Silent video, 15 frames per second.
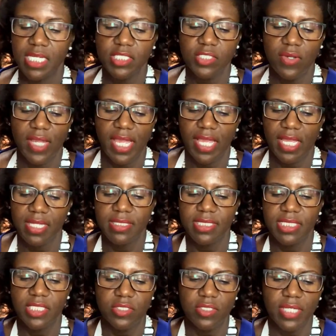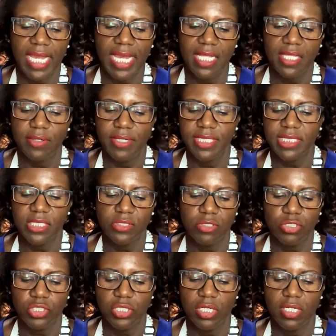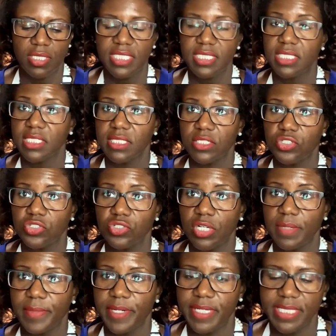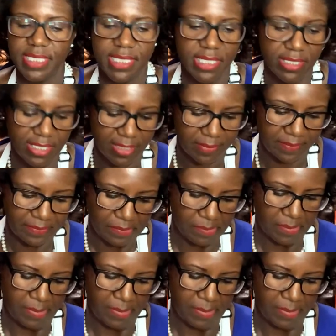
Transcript: So again, zero calories, zero sugar. This is the strawberry syrup,